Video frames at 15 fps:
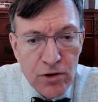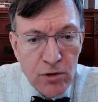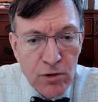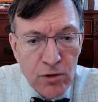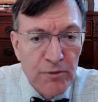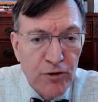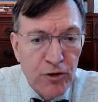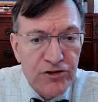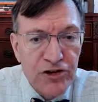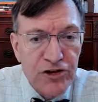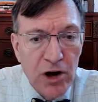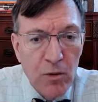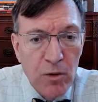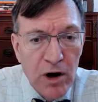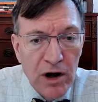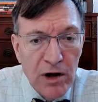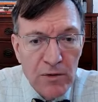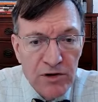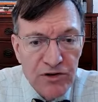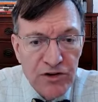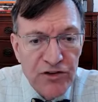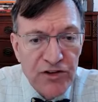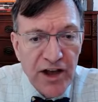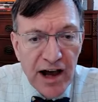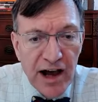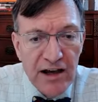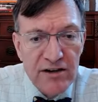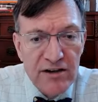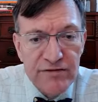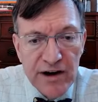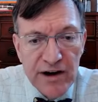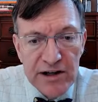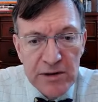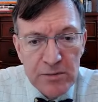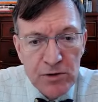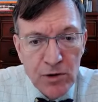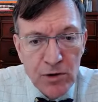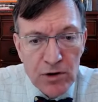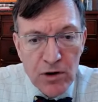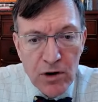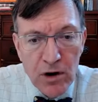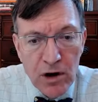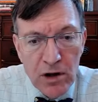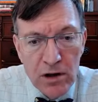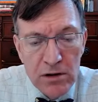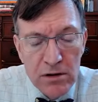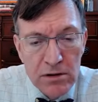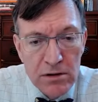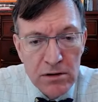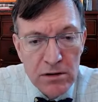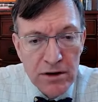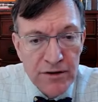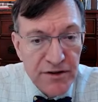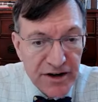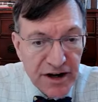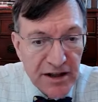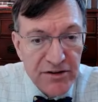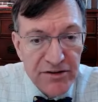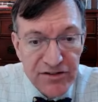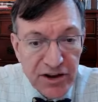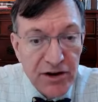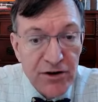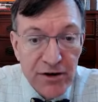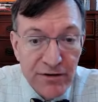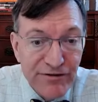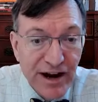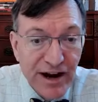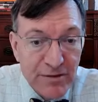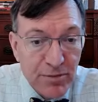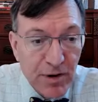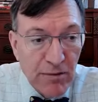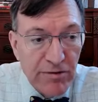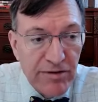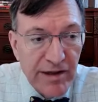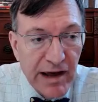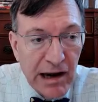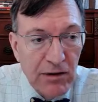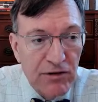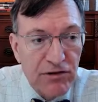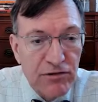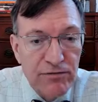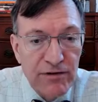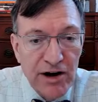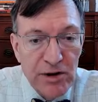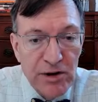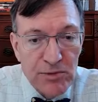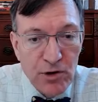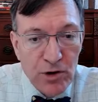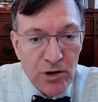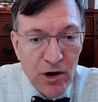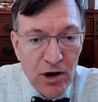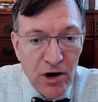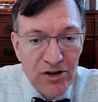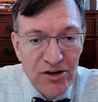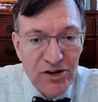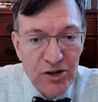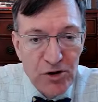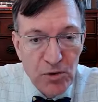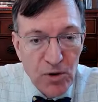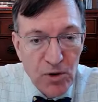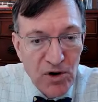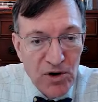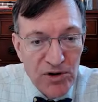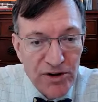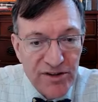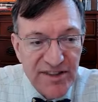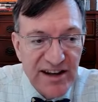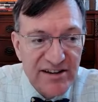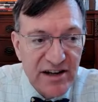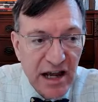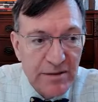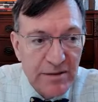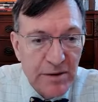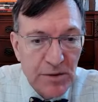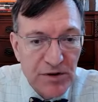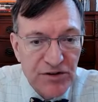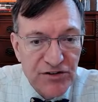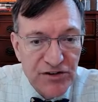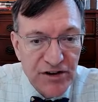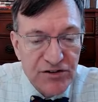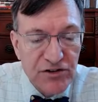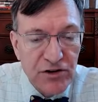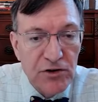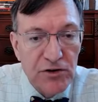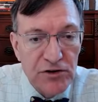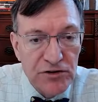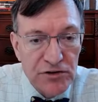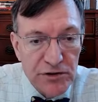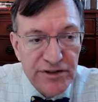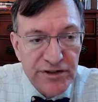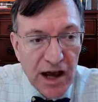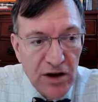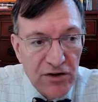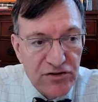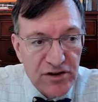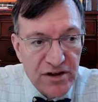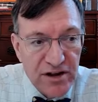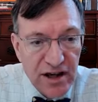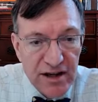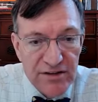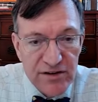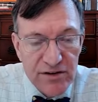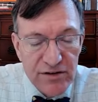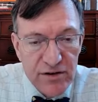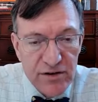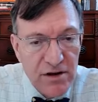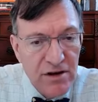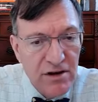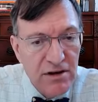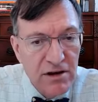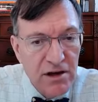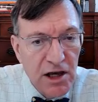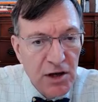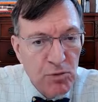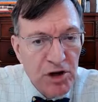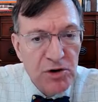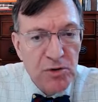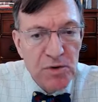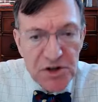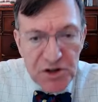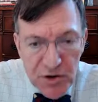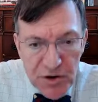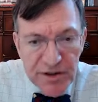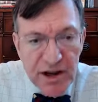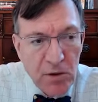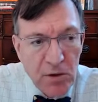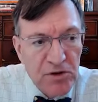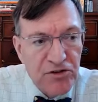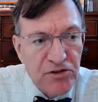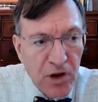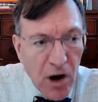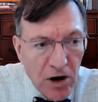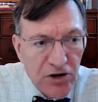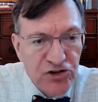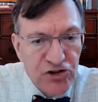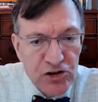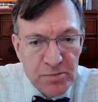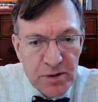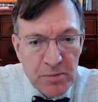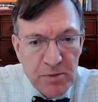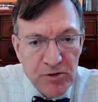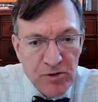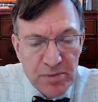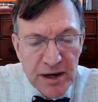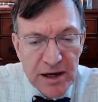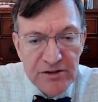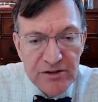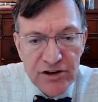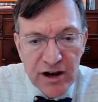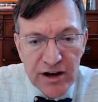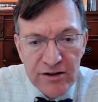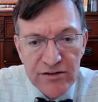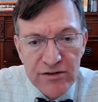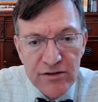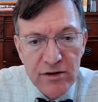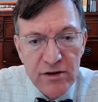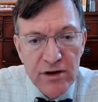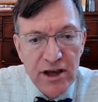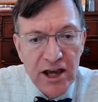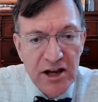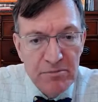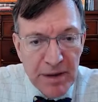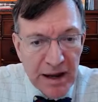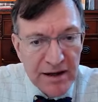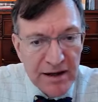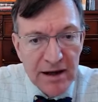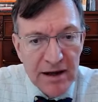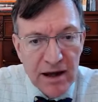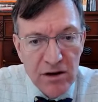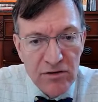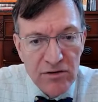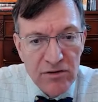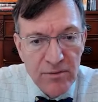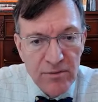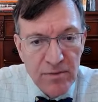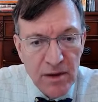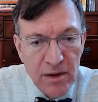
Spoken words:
courtroom 1401, which is the highest volume court call in the Daly Center. In fact, probably the highest volume court call in the world. At that time, it was 600 to 1,000 cases. And what you were doing there was garnishing people's paychecks and bank accounts.